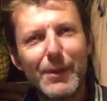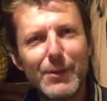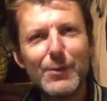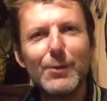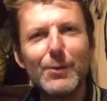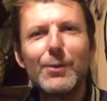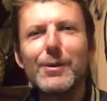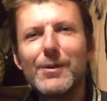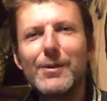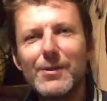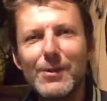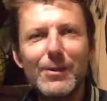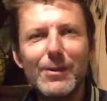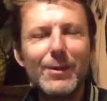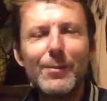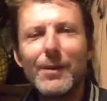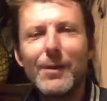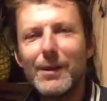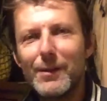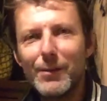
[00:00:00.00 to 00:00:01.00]
but they're talking to
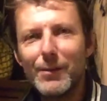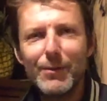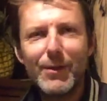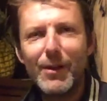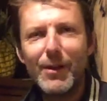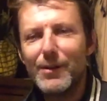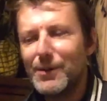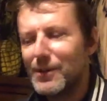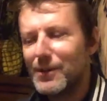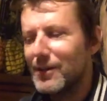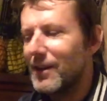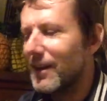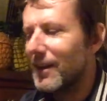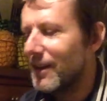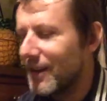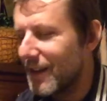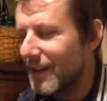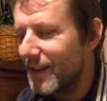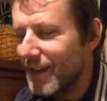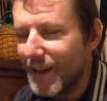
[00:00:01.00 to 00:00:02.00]
you, being all nice to you,
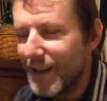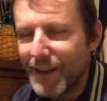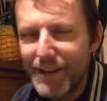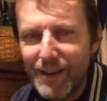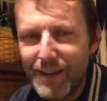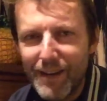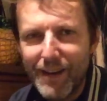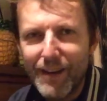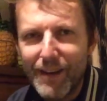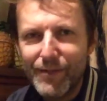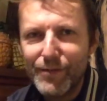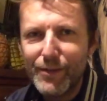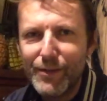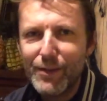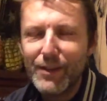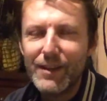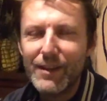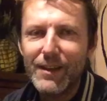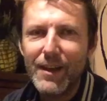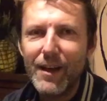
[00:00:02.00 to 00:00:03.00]
and then they're going, "Ah, oh,
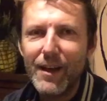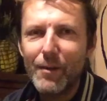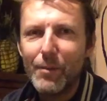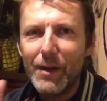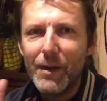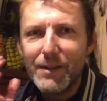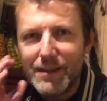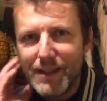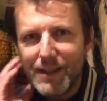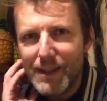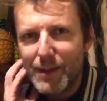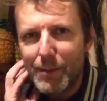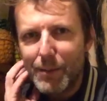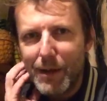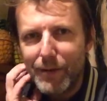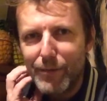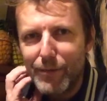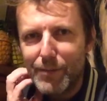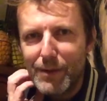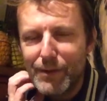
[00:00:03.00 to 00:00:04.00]
fucking can't wait to get
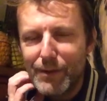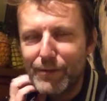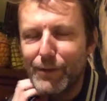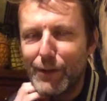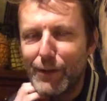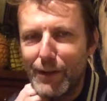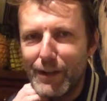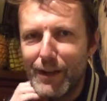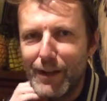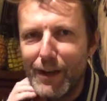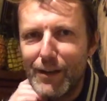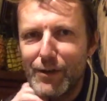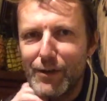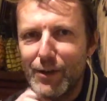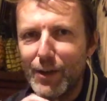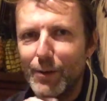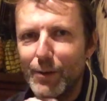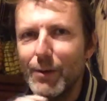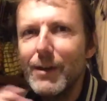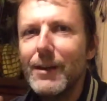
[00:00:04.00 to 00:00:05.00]
away from this fucking
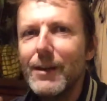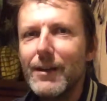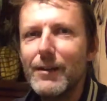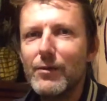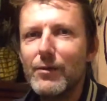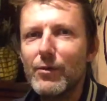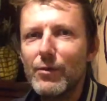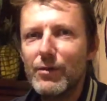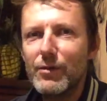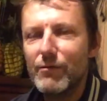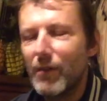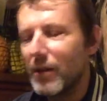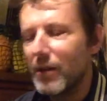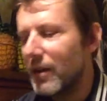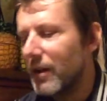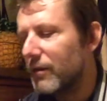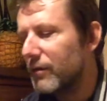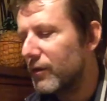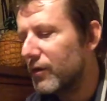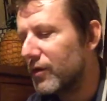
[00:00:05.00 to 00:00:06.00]
asshole. He talks a
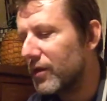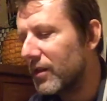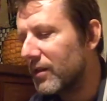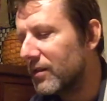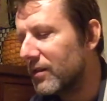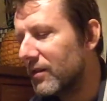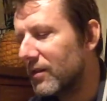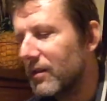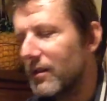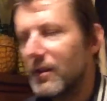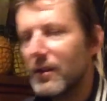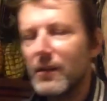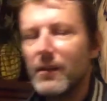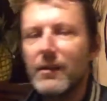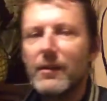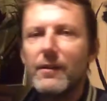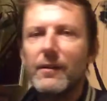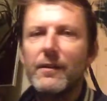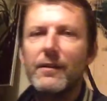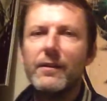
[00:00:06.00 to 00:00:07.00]
right load of shit."
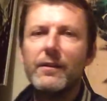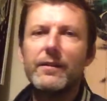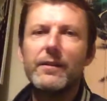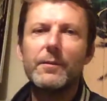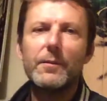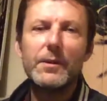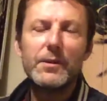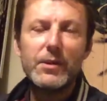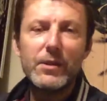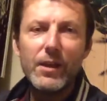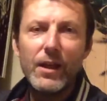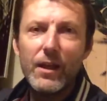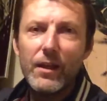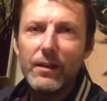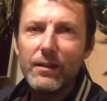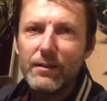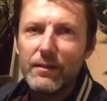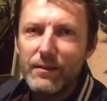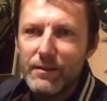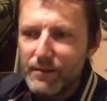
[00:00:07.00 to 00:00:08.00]
You know, imagine
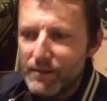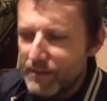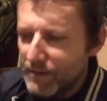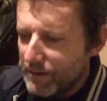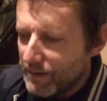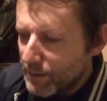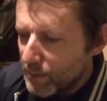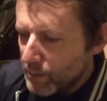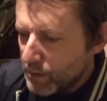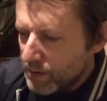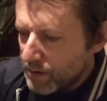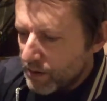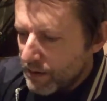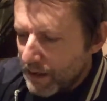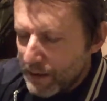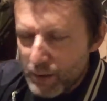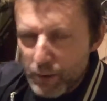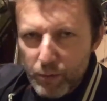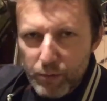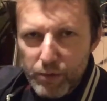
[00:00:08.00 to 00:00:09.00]
that you
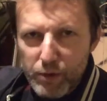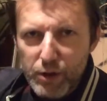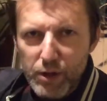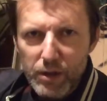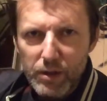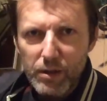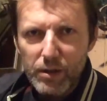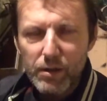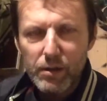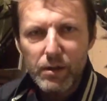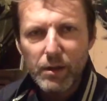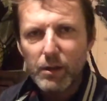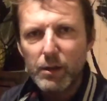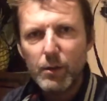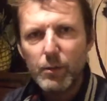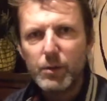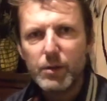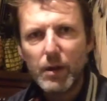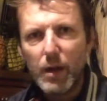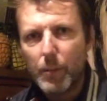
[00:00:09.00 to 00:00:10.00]
that's all the shit that you, that
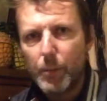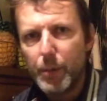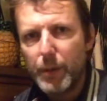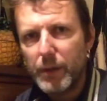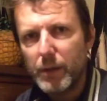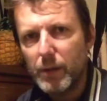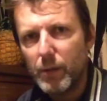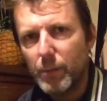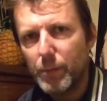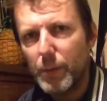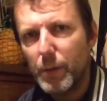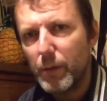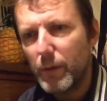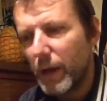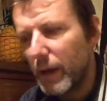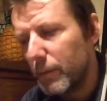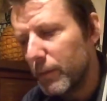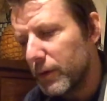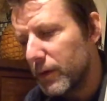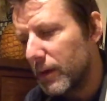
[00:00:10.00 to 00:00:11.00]
you start picking up all
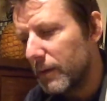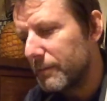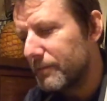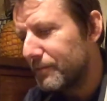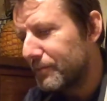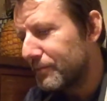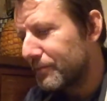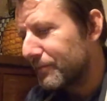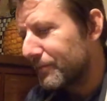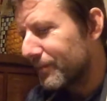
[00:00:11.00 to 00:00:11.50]
that, wouldn't you?